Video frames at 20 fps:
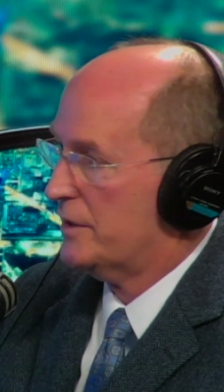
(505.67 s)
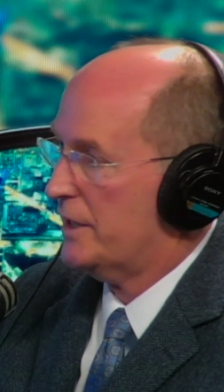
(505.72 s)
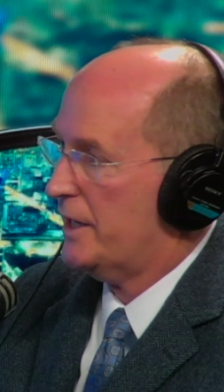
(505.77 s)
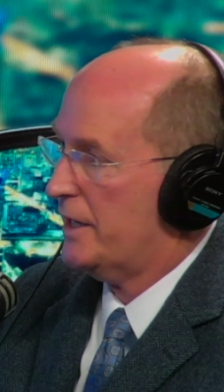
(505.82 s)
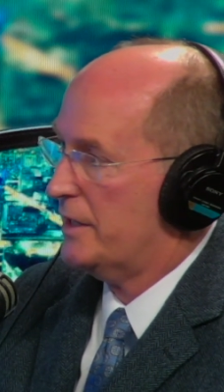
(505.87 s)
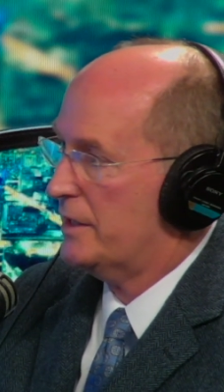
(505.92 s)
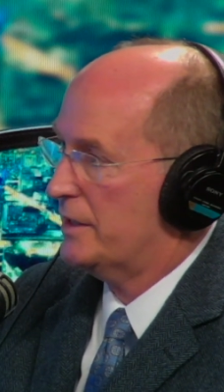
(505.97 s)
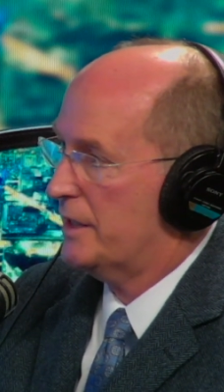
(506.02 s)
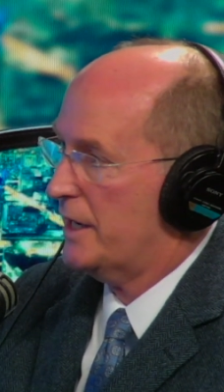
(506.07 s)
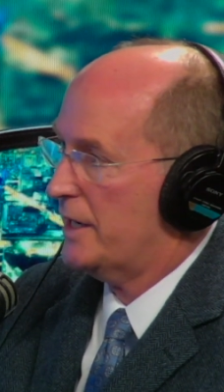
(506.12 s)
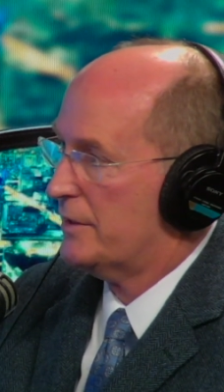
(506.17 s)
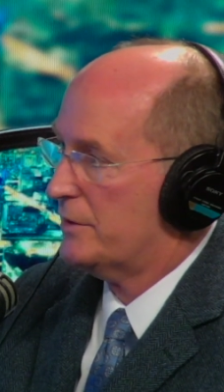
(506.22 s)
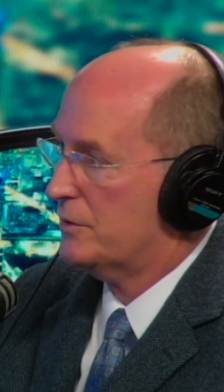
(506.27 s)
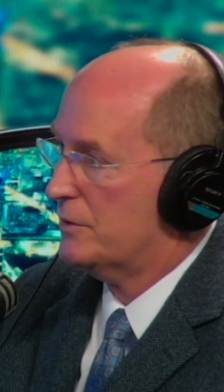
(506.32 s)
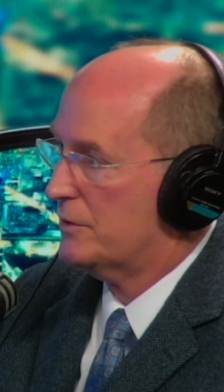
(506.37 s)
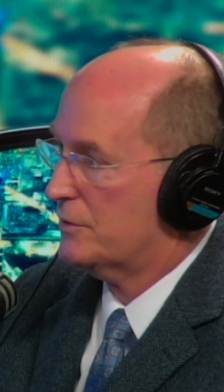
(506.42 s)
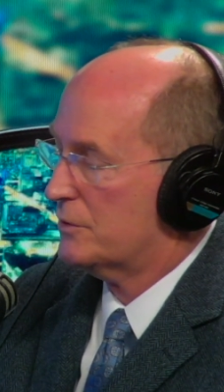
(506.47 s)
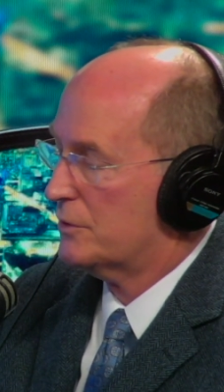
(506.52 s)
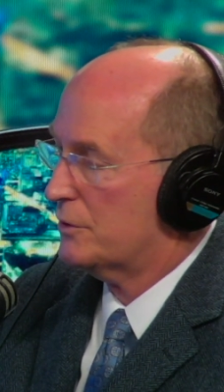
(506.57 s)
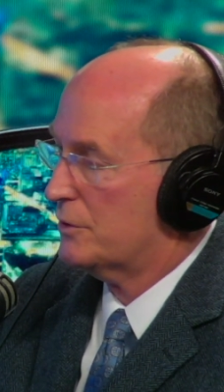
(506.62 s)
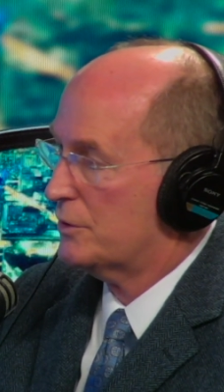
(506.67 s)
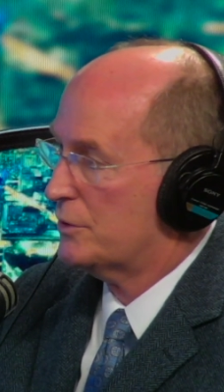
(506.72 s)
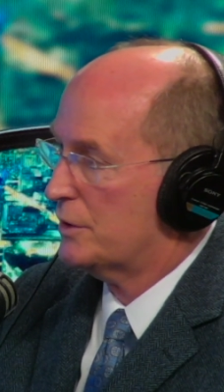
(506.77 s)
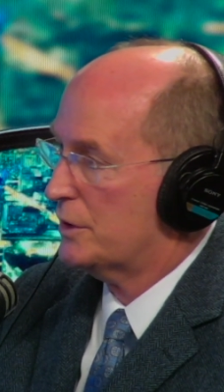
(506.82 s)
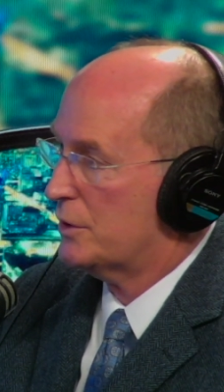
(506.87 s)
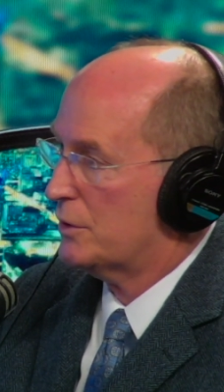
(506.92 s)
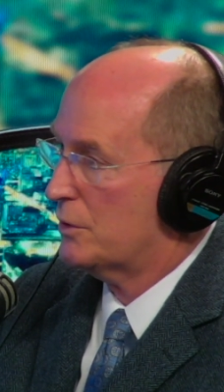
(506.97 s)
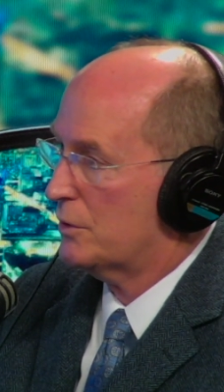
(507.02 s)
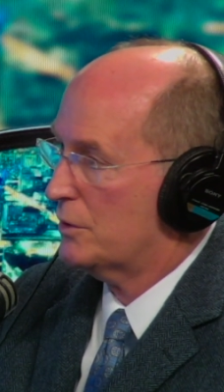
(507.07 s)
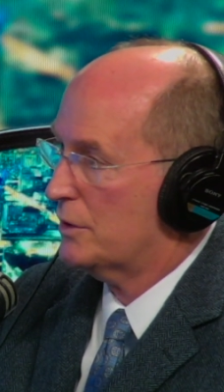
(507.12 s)
that and not do
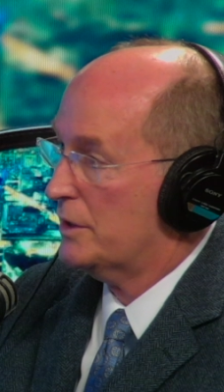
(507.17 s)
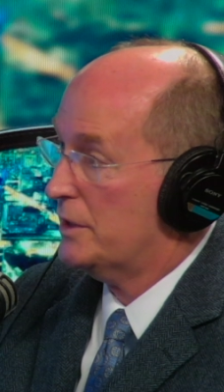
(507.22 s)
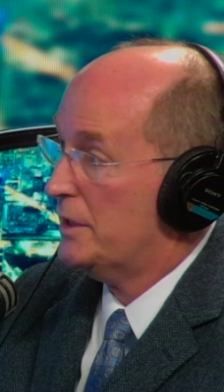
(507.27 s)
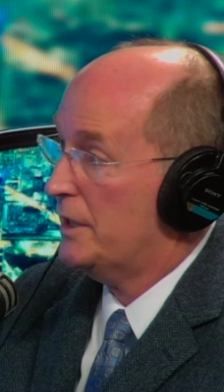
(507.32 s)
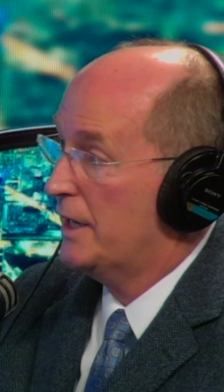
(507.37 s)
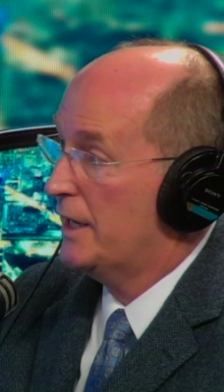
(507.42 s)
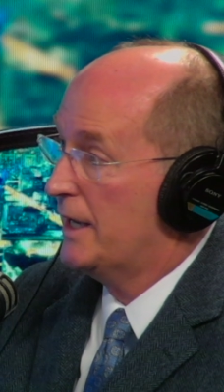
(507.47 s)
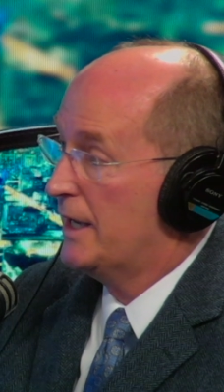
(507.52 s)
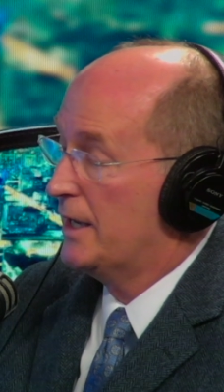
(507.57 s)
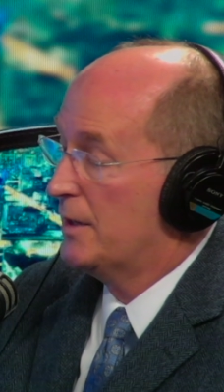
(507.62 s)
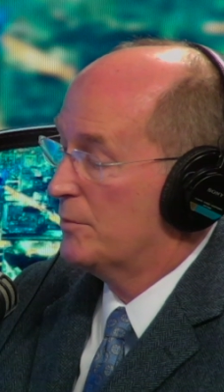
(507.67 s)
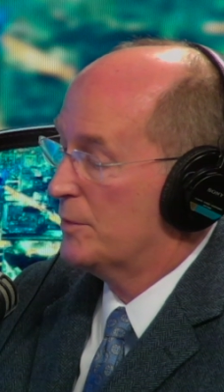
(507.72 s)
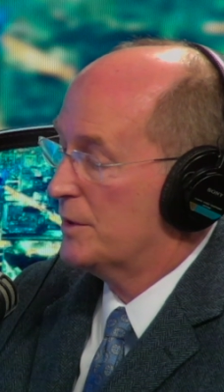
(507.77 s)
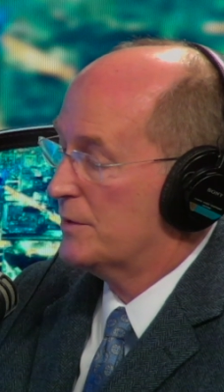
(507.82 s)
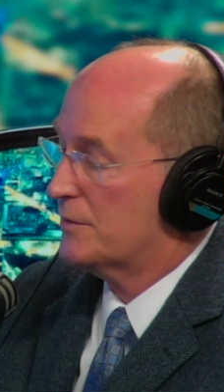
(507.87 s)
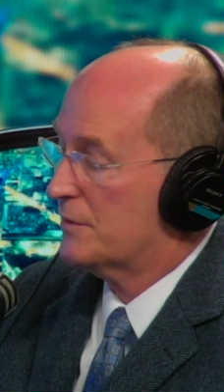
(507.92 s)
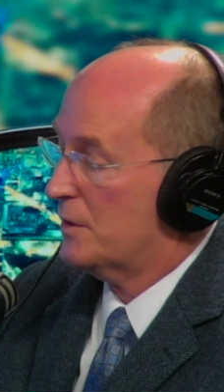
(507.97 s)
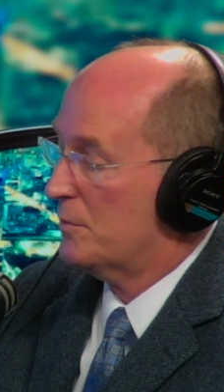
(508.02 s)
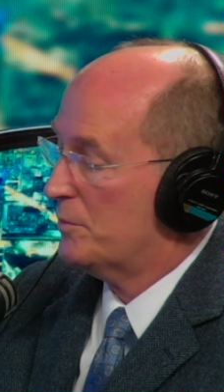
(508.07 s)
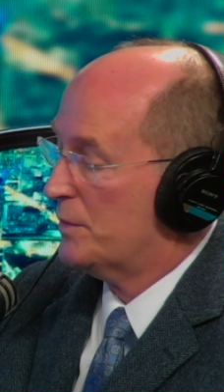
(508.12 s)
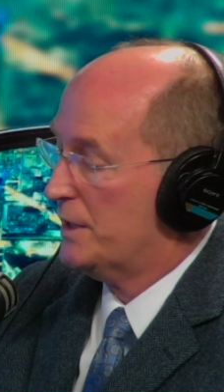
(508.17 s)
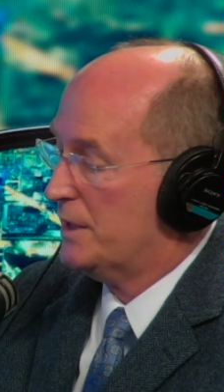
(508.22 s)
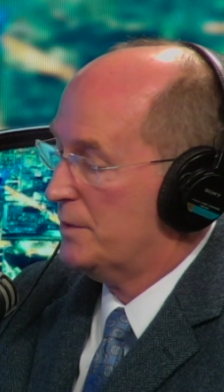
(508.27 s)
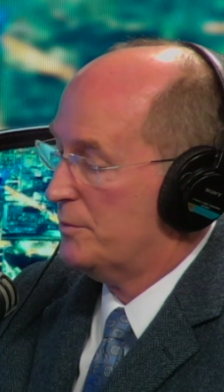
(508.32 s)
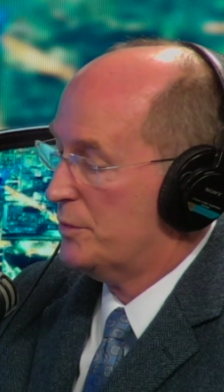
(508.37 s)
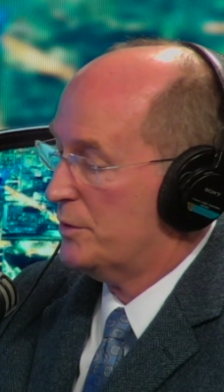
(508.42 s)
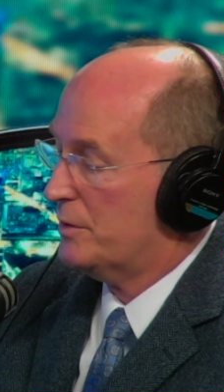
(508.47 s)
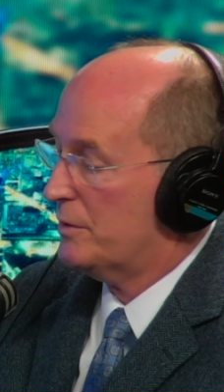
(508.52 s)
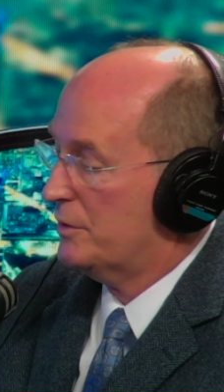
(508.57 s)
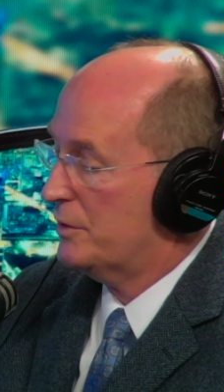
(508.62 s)
surgery early but some
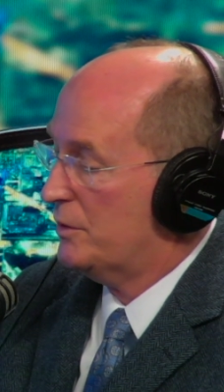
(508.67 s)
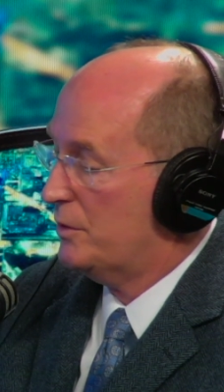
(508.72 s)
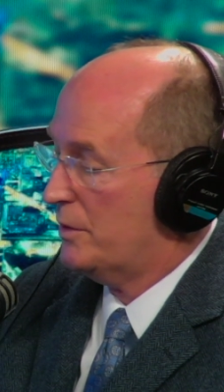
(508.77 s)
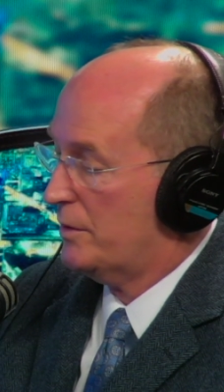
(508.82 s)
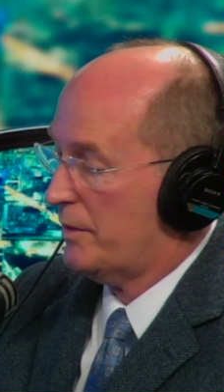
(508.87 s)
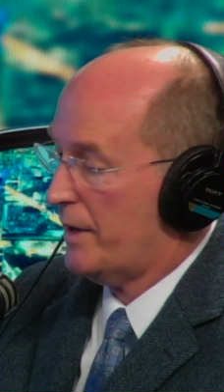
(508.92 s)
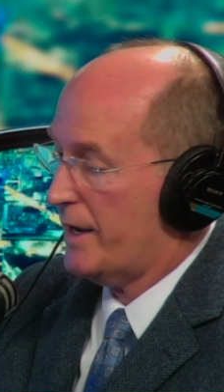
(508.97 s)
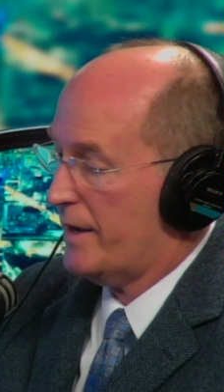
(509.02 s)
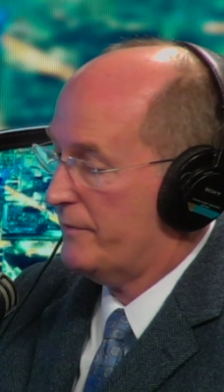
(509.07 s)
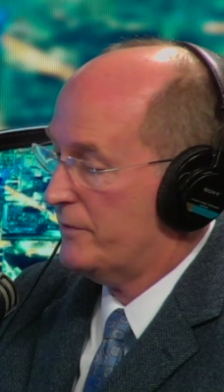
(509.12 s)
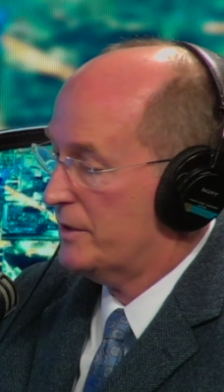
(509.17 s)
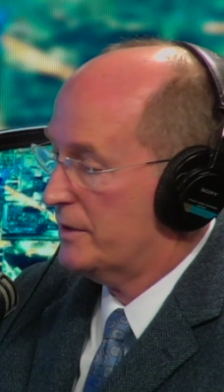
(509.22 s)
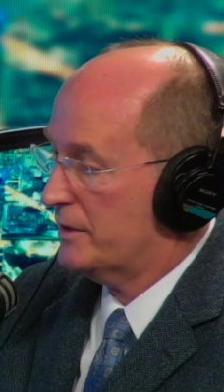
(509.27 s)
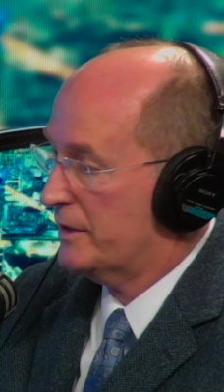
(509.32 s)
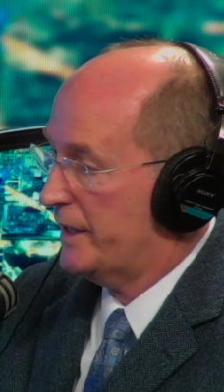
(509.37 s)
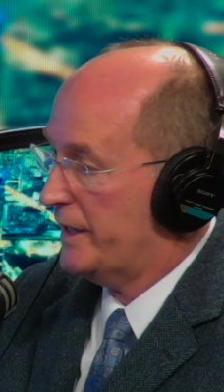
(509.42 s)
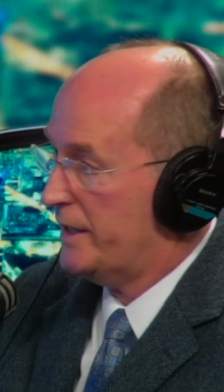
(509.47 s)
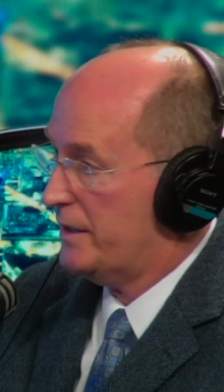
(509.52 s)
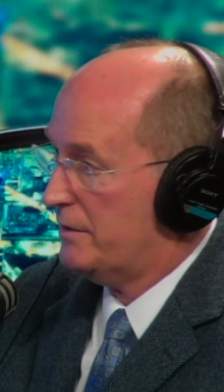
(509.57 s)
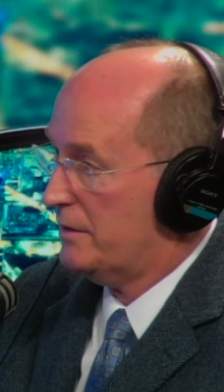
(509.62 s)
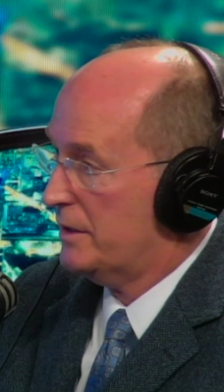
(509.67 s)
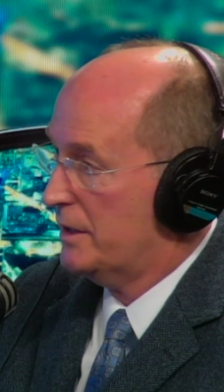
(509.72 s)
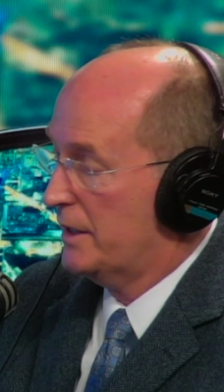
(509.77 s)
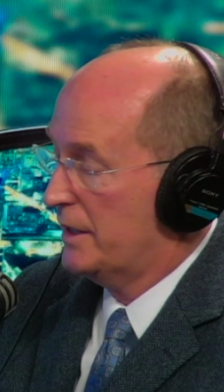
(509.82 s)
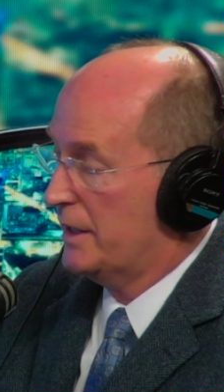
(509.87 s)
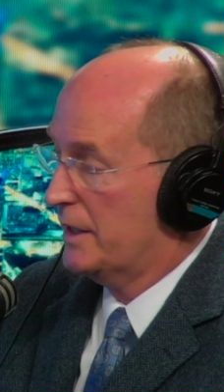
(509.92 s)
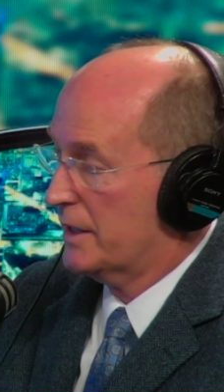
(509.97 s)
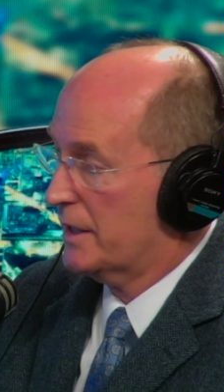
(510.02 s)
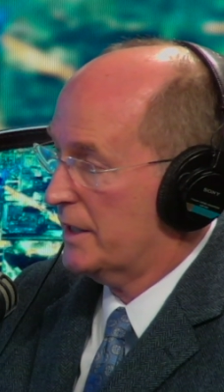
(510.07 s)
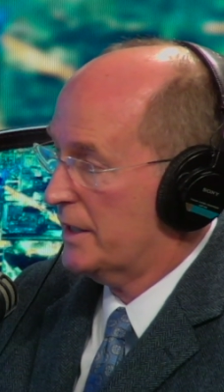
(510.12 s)
people who have it late
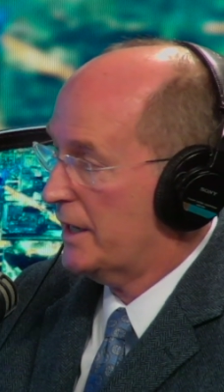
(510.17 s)
can